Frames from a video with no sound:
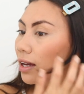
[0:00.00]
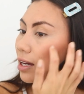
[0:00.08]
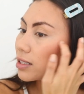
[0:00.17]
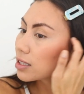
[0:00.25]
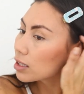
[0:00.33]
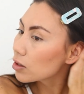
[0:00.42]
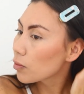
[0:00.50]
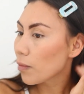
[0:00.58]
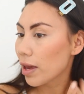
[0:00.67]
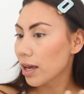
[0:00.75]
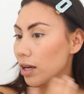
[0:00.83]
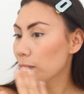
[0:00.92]
It didn't
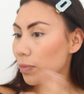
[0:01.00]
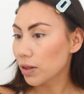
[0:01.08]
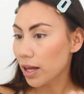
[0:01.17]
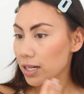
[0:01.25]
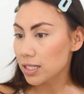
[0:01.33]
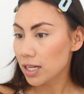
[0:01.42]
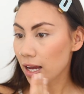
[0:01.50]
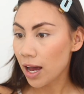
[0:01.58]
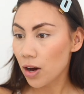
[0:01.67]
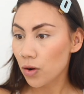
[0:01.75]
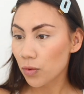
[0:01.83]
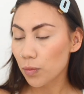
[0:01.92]
make blending
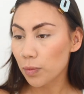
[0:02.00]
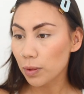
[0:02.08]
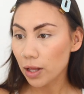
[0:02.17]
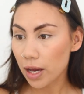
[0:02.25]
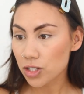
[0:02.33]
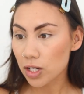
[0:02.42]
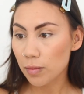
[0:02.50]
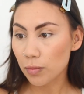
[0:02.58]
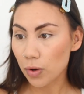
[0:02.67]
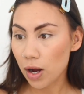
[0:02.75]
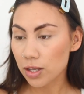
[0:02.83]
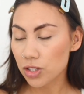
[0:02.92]
out blush and
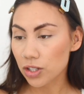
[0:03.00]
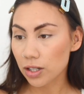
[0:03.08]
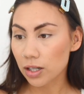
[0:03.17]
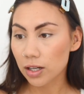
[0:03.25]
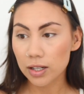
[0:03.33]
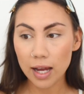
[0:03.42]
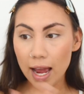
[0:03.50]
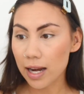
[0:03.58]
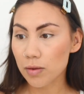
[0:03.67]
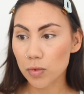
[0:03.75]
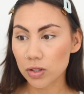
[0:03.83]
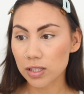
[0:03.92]
bronzer
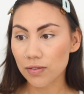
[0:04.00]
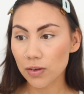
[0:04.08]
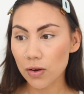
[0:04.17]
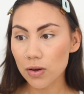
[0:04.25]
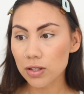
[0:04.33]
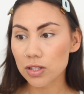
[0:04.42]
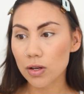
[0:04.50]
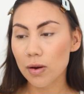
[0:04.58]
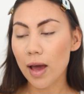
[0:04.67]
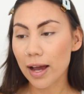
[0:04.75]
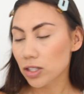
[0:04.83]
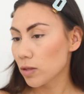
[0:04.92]
any more difficult, so
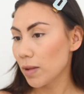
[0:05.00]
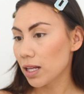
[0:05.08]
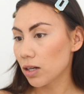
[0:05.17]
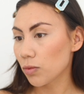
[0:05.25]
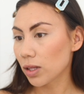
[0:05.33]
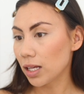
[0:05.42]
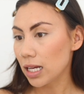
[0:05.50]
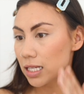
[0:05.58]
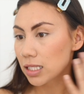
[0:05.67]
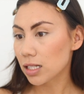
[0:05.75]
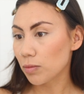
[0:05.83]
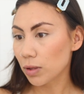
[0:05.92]
it actually made it really
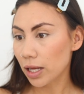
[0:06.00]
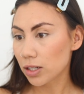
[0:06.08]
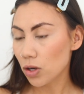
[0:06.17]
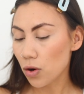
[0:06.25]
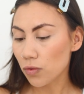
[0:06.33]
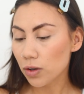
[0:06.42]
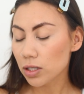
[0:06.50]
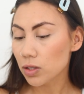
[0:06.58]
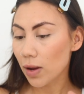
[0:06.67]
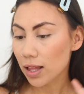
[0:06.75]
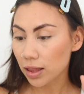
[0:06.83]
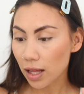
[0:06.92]
easy to blend over,
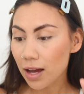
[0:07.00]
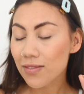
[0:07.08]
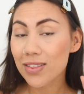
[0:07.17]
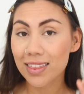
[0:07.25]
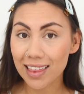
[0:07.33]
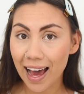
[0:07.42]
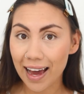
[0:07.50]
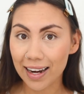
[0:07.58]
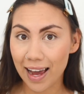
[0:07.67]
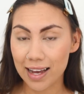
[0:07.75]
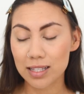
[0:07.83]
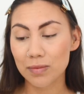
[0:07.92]
so I love
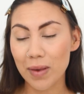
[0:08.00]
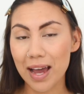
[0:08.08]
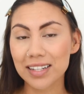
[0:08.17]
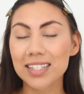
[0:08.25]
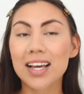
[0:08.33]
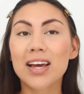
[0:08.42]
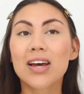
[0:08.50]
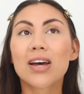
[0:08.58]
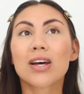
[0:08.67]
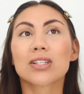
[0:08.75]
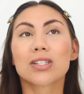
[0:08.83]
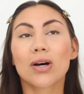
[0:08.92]
that aspect.
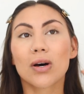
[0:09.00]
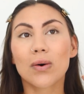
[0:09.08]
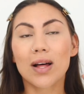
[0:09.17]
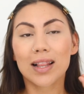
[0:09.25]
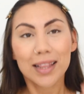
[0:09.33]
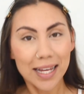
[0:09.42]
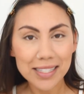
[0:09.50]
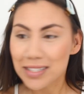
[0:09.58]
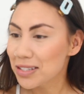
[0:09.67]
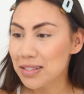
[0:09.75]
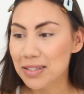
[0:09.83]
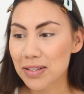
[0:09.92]
So
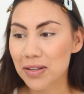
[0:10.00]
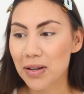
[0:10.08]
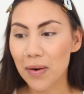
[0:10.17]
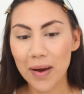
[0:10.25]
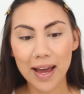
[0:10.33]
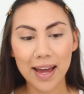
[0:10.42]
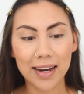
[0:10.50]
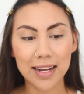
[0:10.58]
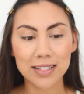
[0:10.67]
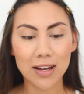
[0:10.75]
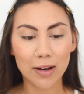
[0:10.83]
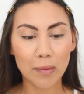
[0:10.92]
let's just go ahead
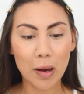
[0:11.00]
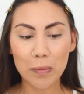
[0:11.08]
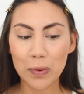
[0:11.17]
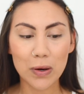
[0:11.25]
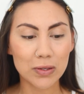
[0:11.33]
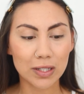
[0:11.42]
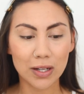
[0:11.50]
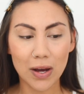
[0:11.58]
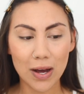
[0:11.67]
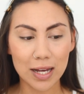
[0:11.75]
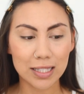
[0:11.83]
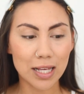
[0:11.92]
and talk about pros and
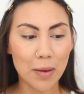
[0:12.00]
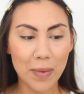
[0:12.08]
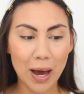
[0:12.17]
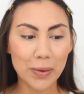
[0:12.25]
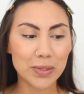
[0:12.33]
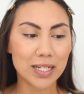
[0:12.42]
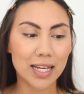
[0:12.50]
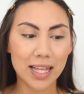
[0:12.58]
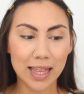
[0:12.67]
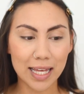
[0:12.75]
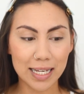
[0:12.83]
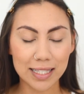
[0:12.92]
cons about
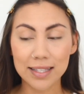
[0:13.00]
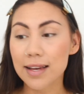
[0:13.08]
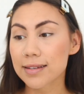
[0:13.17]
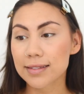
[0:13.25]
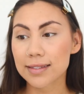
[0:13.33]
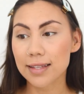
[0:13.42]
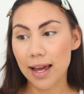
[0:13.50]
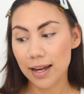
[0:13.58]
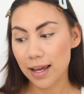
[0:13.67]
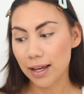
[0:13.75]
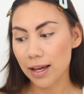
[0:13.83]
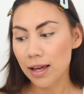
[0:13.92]
this
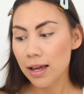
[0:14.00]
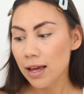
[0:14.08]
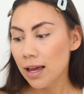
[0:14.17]
setting